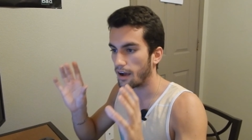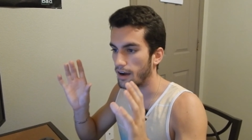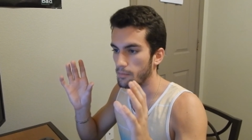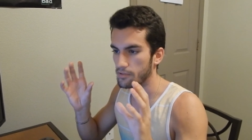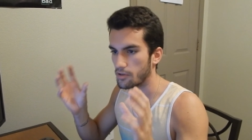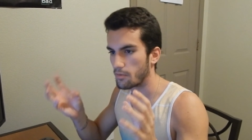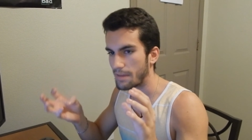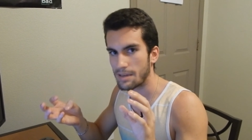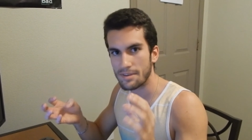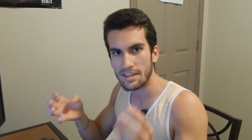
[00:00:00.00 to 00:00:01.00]
Um, so
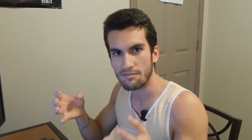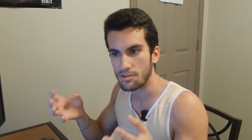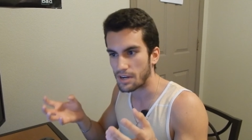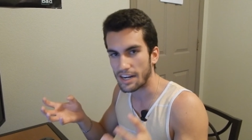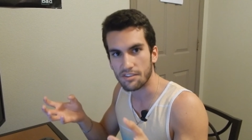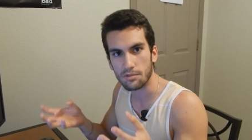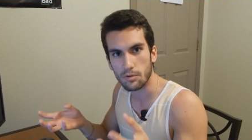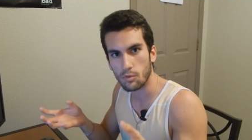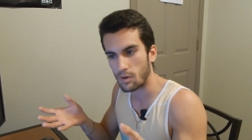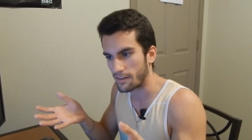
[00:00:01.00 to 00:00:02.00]
maybe if you kind of
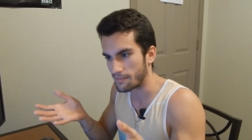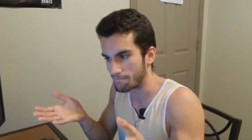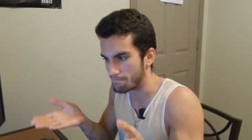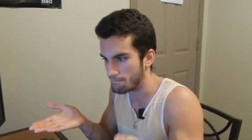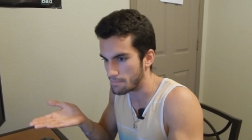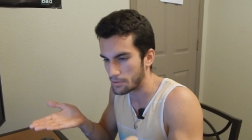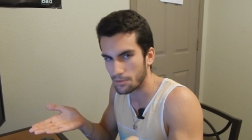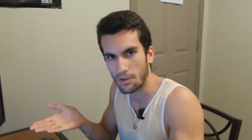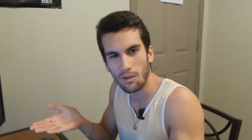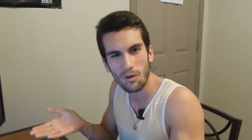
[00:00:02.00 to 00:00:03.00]
sort of want to
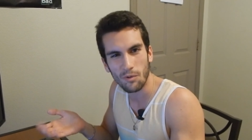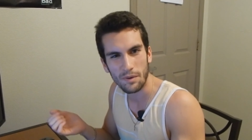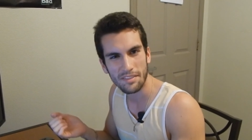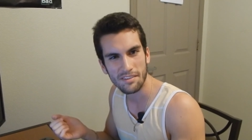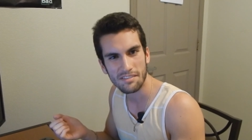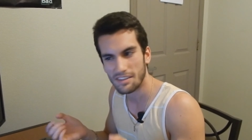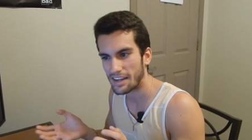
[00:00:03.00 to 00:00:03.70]
build along with us,